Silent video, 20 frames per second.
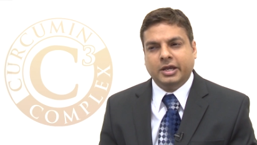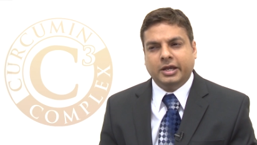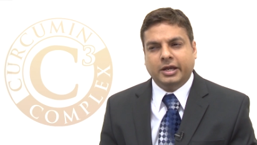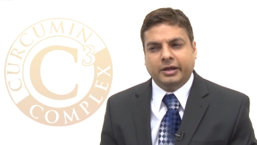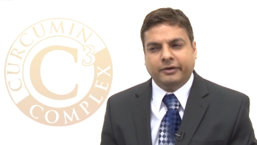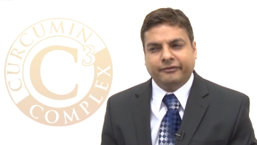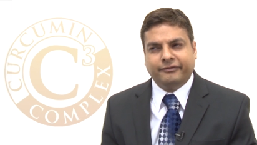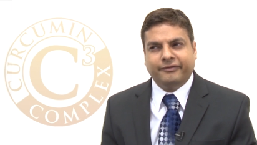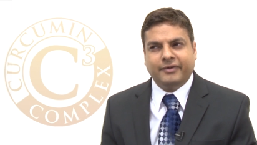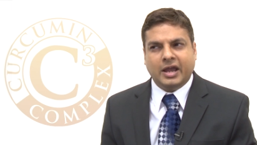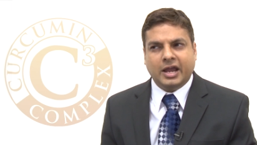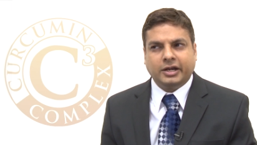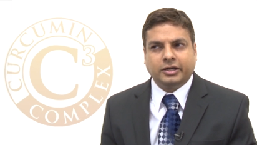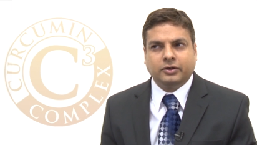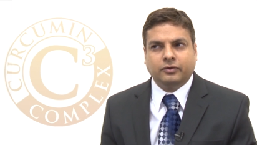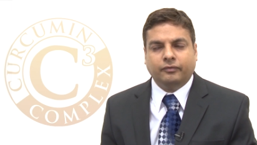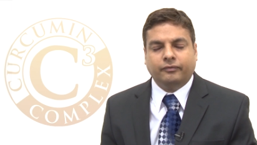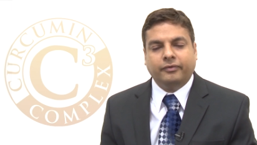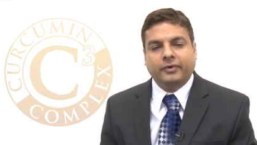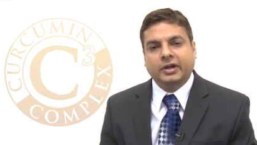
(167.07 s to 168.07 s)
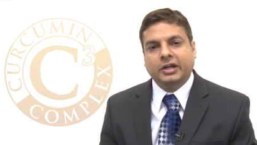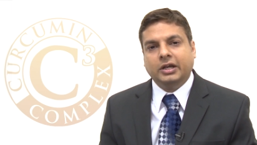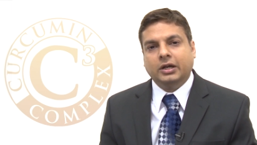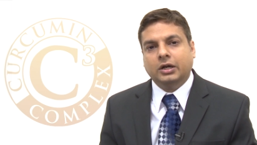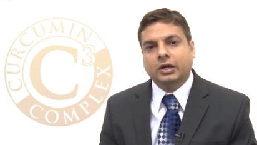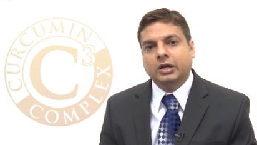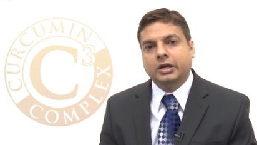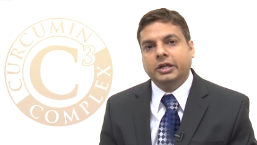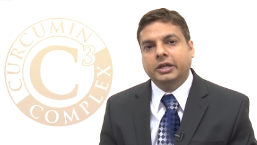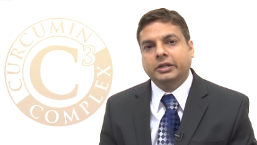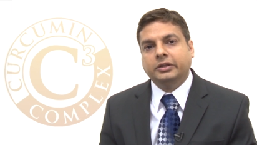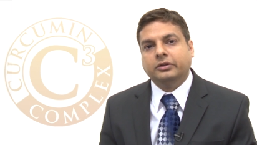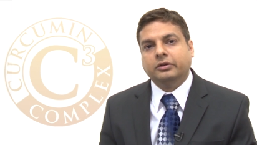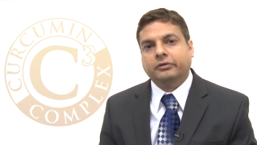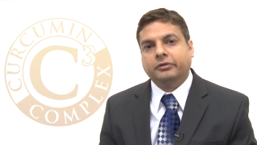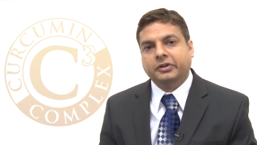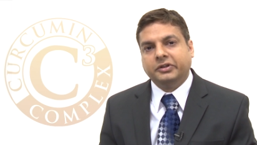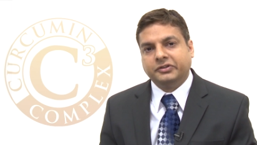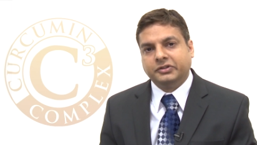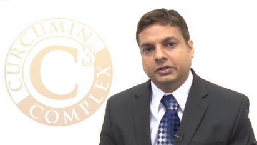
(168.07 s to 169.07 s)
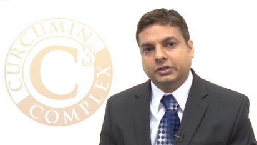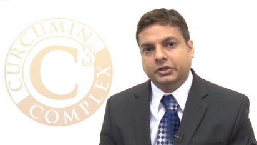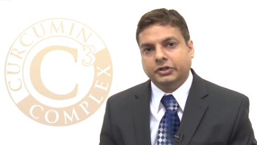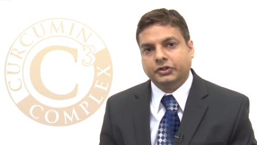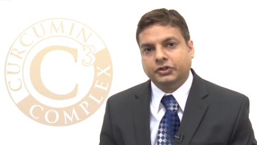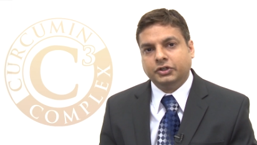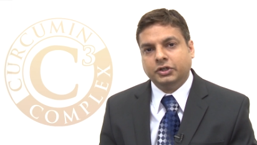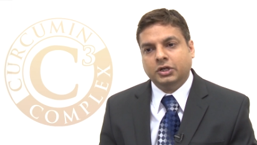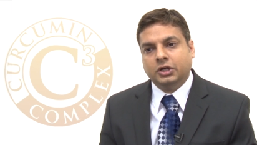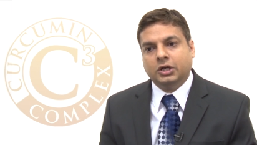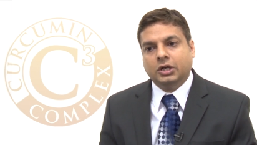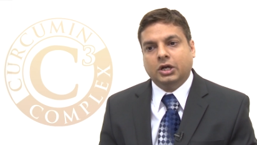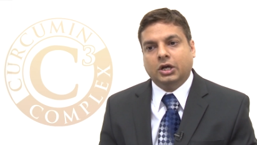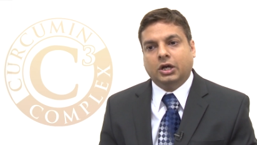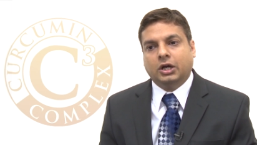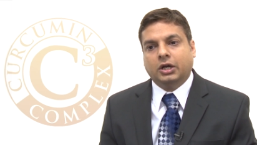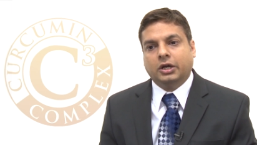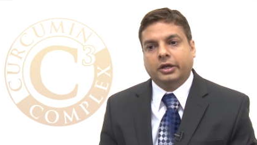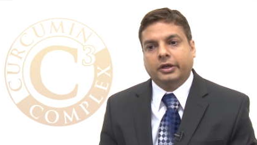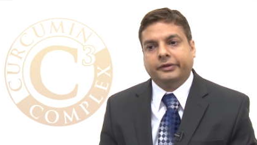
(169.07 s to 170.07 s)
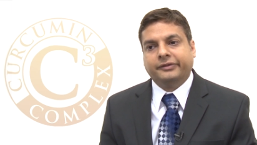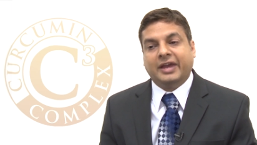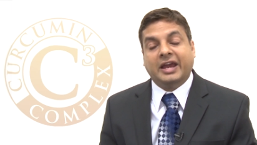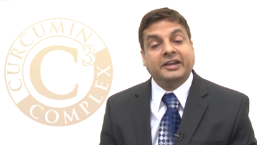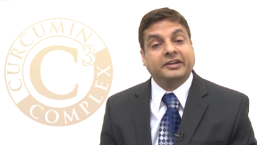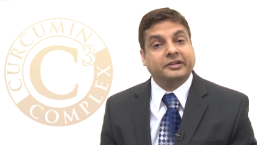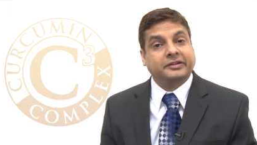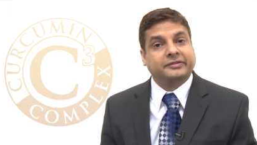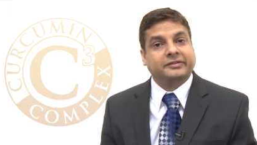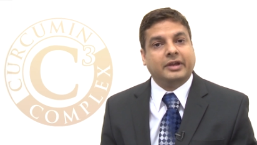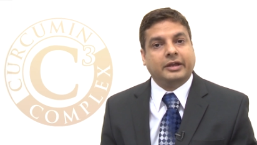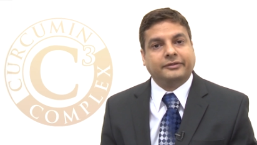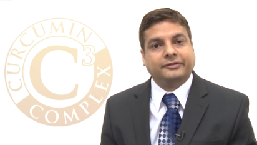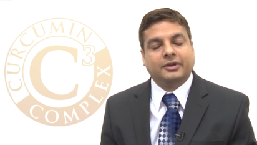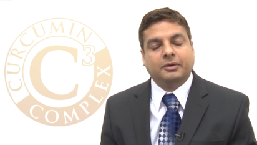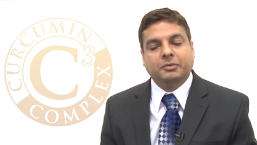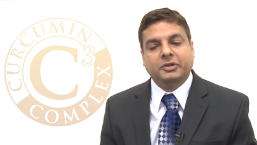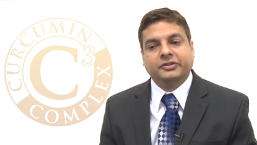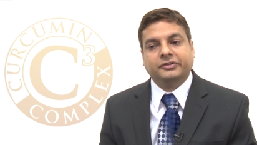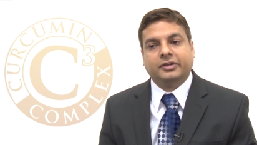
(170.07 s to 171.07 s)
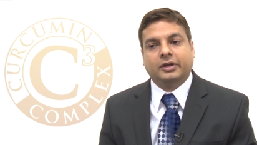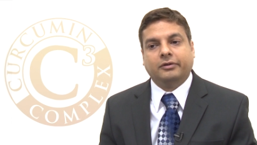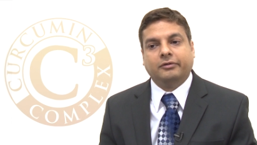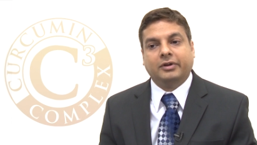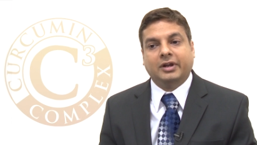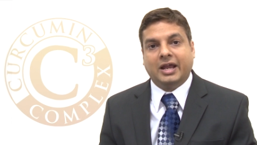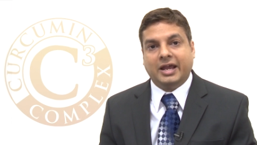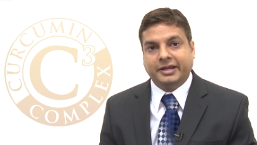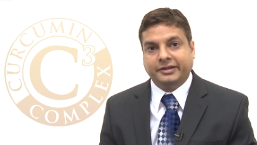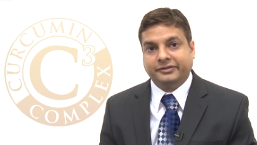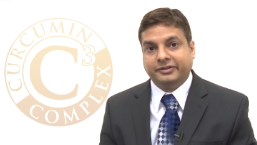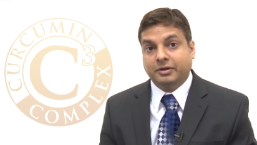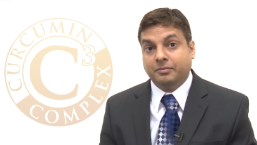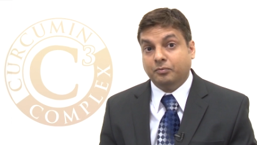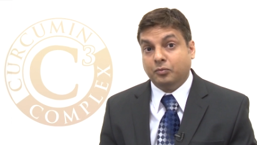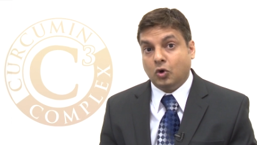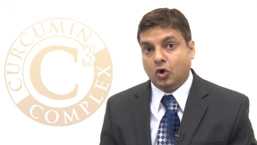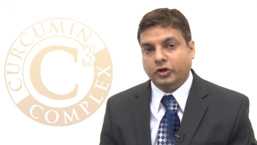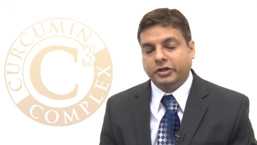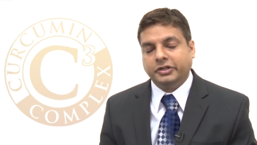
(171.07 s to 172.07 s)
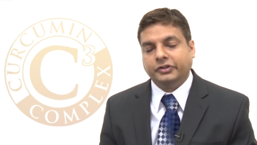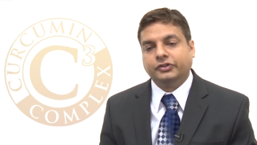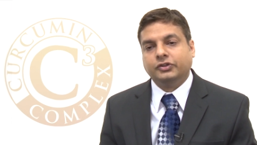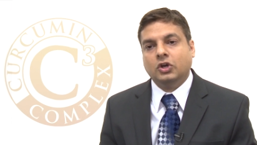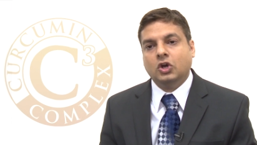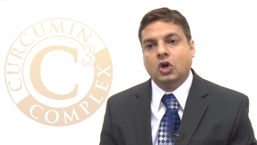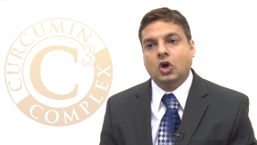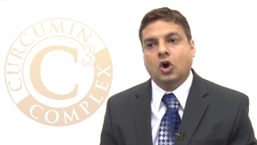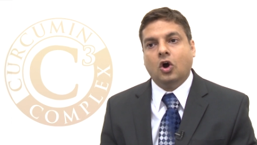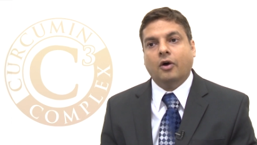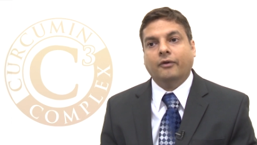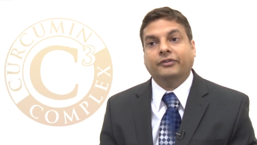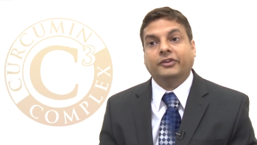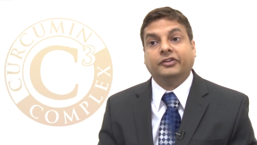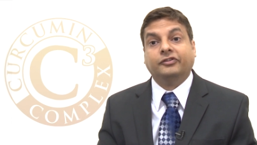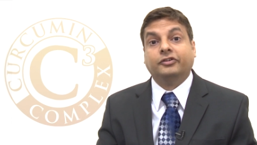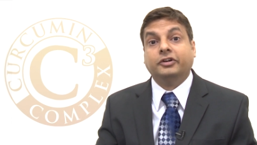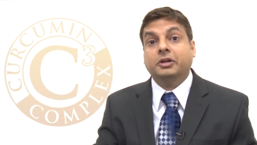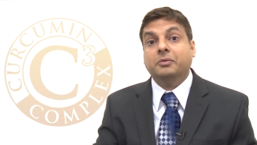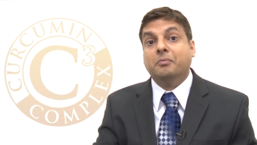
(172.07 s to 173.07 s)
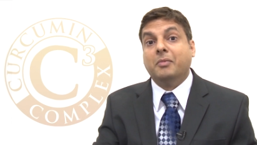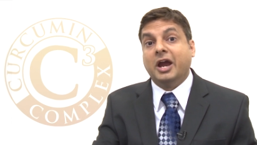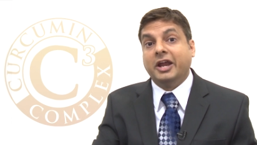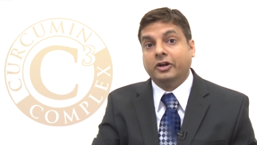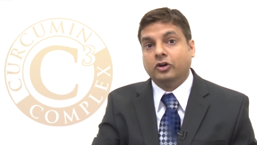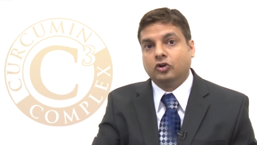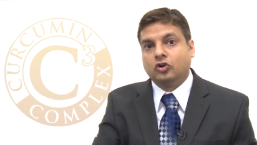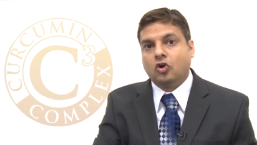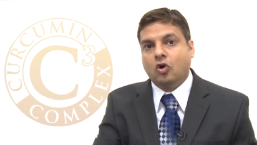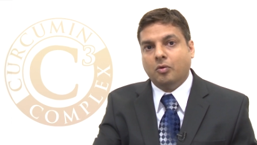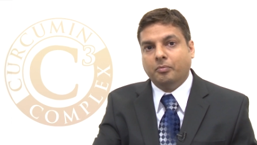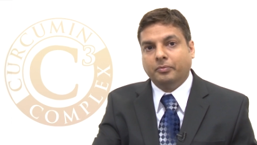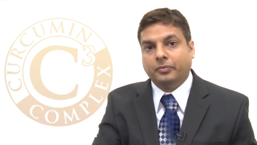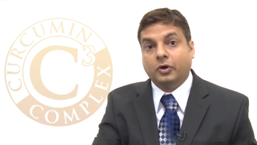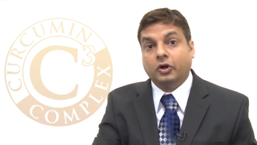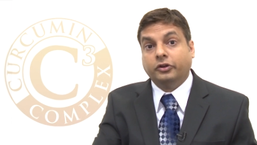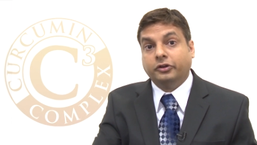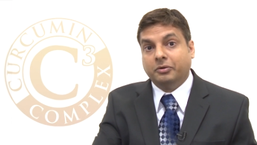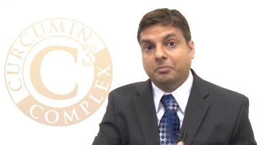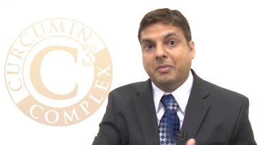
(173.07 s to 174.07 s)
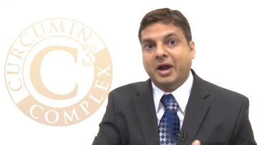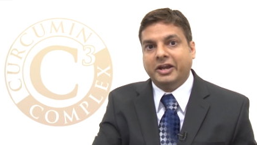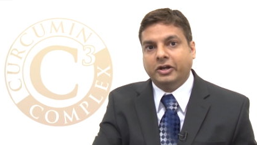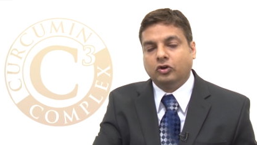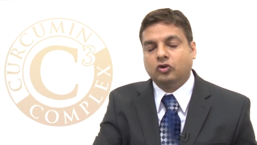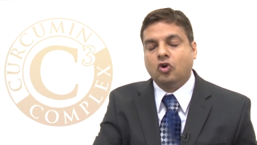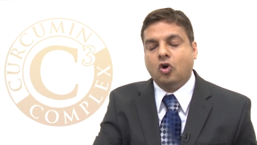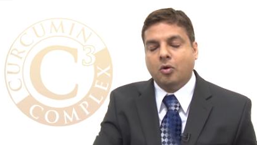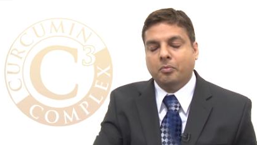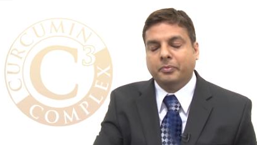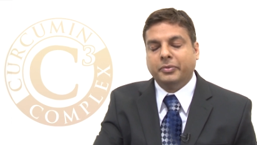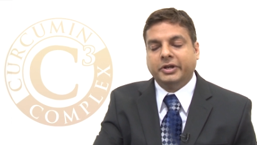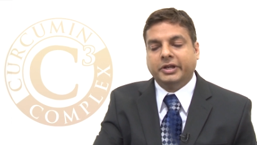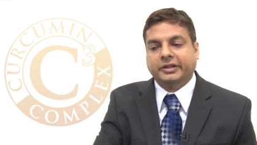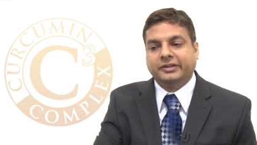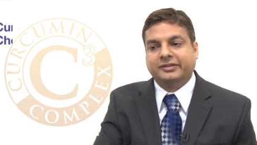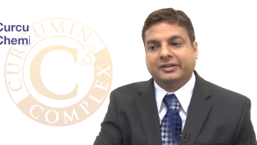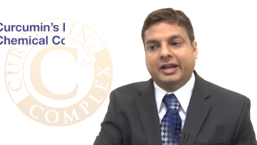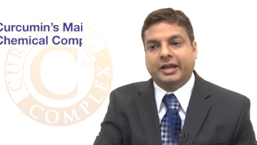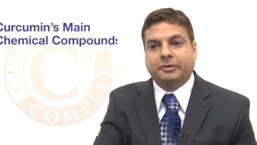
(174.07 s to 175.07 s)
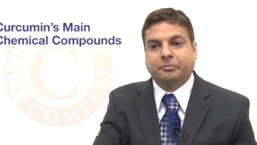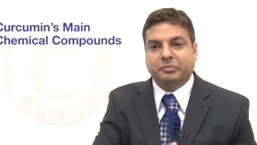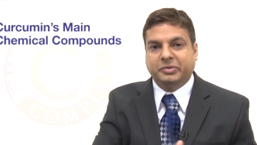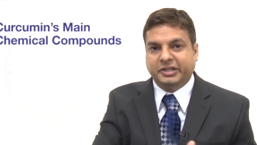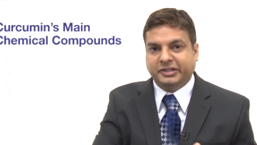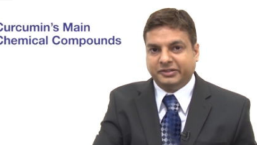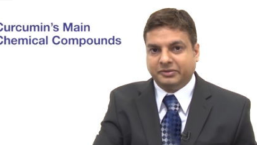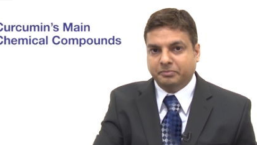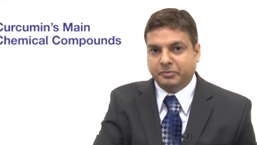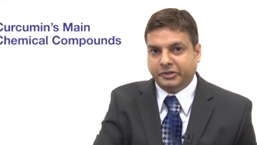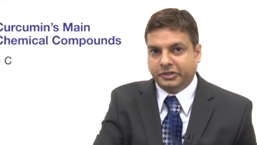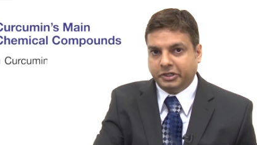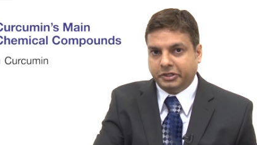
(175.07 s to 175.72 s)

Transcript: In fact, very early in the research, uh, scientists at Sabinsa realized the importance of the three minor or uh, the minor components like bis, uh,